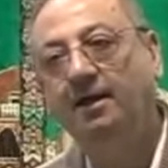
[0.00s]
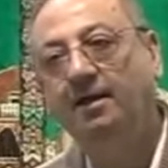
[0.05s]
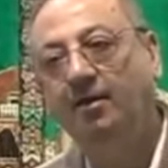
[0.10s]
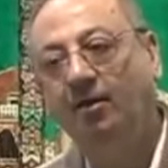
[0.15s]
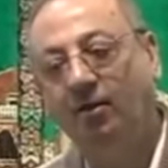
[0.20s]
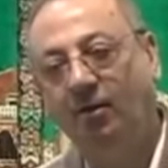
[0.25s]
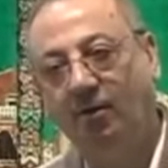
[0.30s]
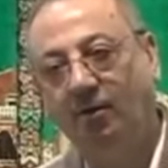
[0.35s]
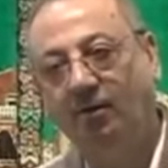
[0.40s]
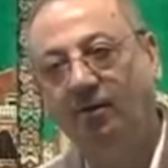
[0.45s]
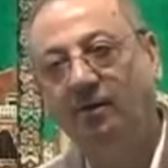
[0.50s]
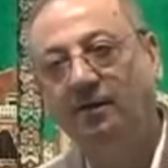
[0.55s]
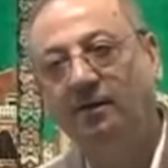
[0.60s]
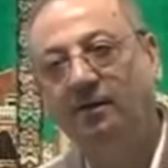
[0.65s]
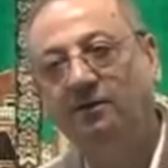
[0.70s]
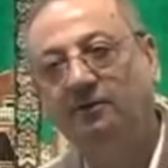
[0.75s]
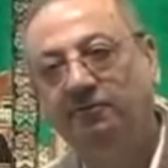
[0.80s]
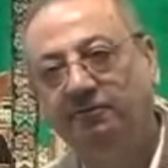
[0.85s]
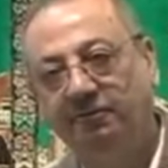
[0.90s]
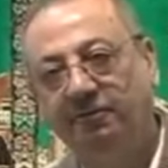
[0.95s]
Or
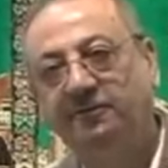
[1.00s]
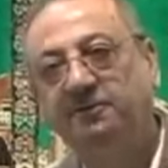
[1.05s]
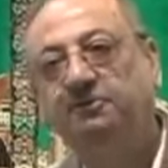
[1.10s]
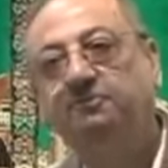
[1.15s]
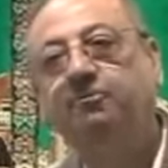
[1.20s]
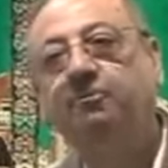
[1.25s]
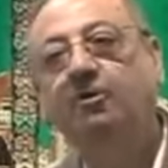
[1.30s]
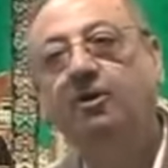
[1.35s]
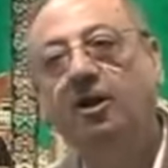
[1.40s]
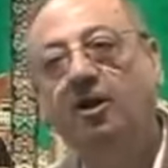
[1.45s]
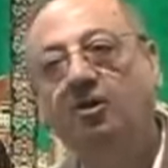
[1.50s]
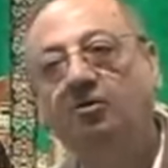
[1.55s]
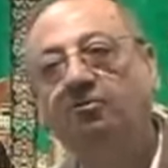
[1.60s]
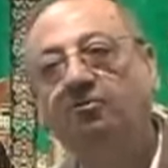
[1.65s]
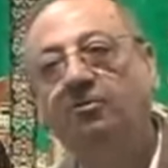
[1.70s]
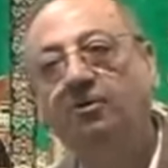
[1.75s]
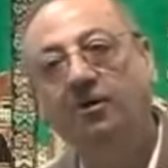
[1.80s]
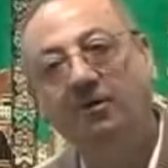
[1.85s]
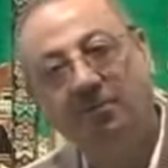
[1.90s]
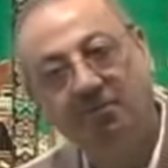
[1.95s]
fistful of
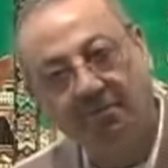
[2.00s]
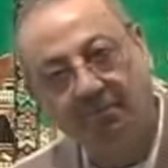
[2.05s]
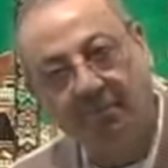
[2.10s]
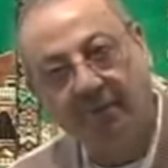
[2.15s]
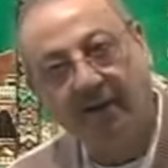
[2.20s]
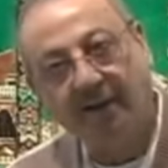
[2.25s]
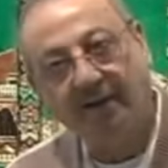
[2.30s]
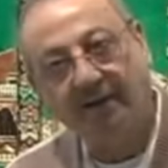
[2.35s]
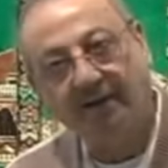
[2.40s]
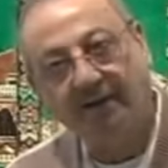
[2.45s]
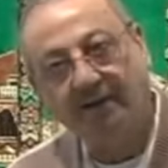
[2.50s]
blood.